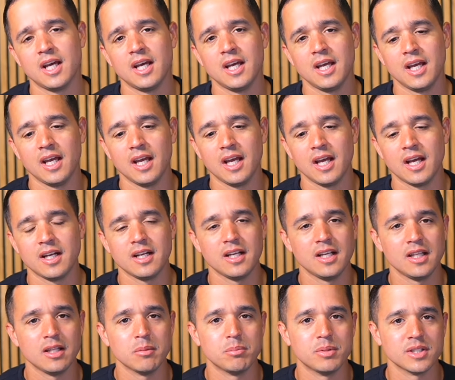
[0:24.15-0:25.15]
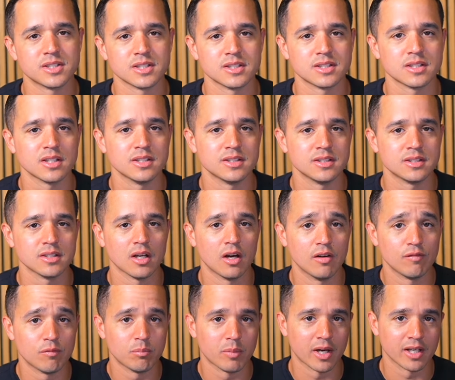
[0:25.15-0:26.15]
and in the businesses
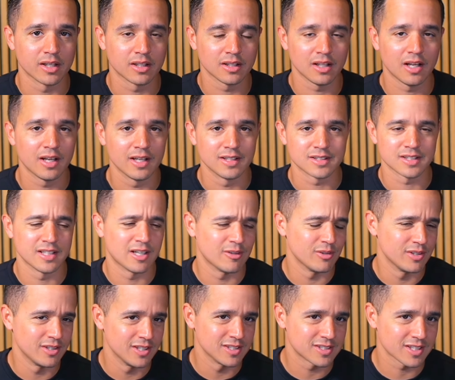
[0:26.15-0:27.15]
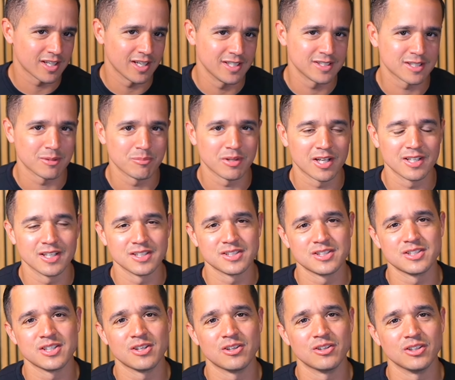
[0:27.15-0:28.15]
of my clients. Now, in this case, I'm not
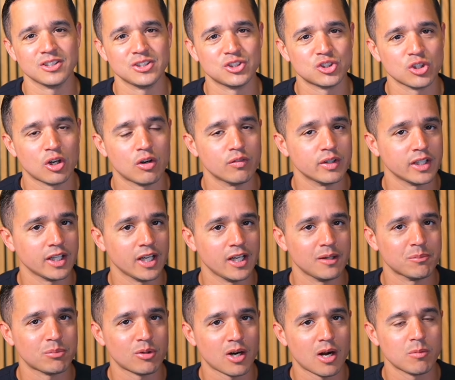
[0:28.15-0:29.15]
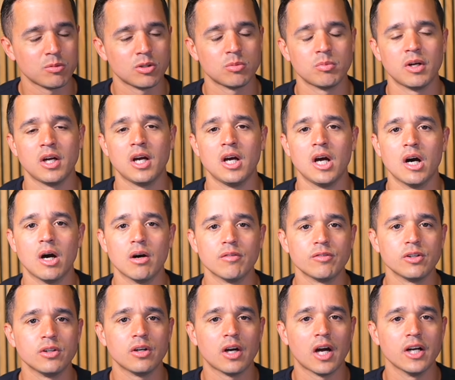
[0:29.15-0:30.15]
necessarily solving a problem.
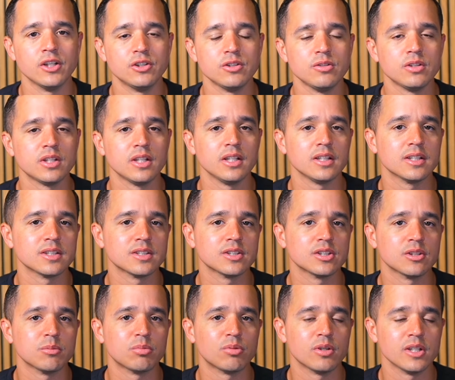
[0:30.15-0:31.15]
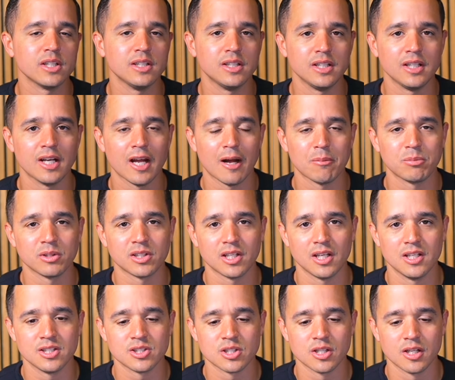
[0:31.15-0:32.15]
However, I do think this is a pretty neat
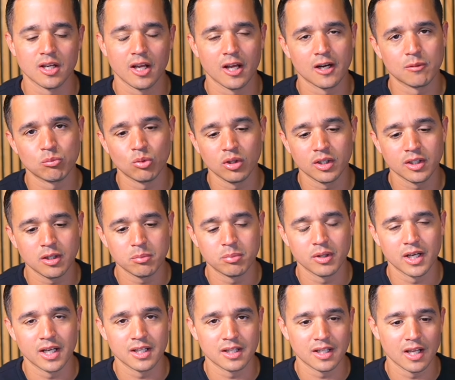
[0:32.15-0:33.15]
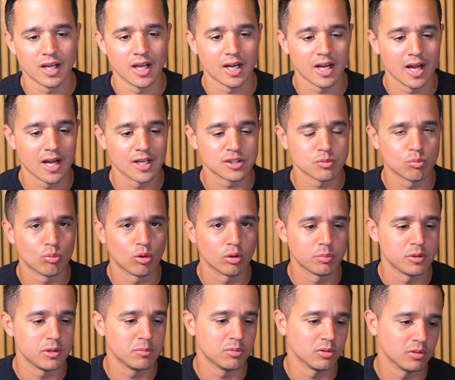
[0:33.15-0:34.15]
application, and I'm willing to bet that as more
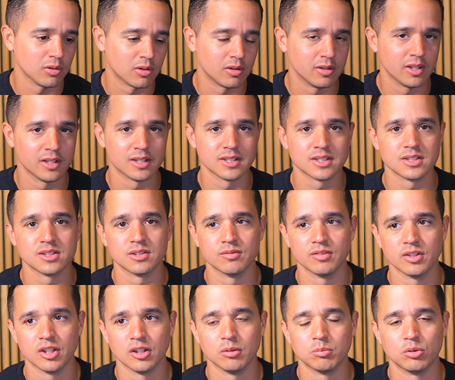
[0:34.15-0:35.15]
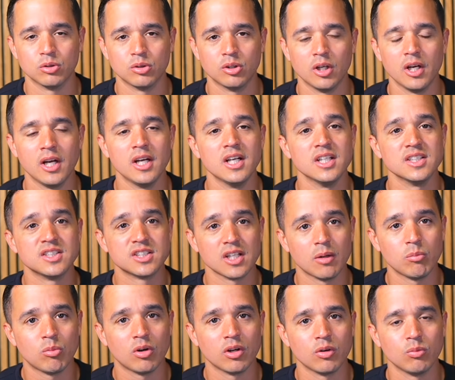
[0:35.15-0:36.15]
people learn that this is available,
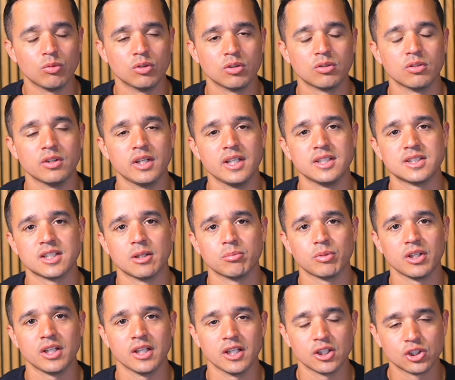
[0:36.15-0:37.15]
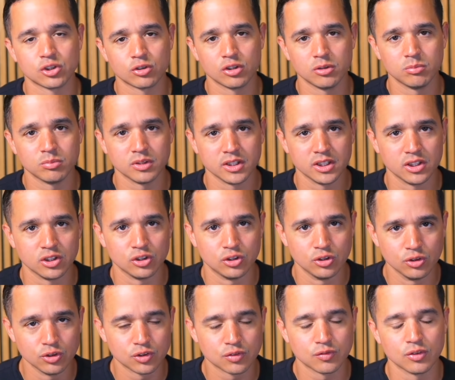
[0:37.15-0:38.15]
someone will create something extremely
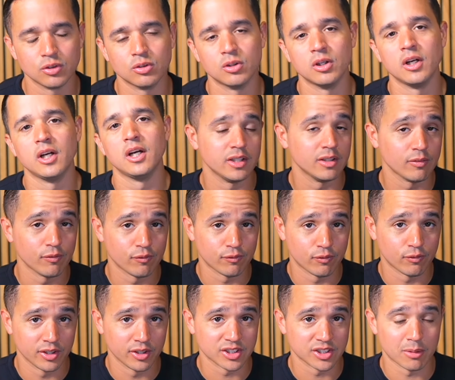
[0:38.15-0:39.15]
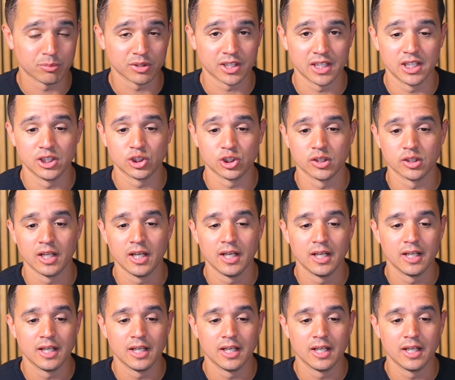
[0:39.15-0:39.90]
useful for this application.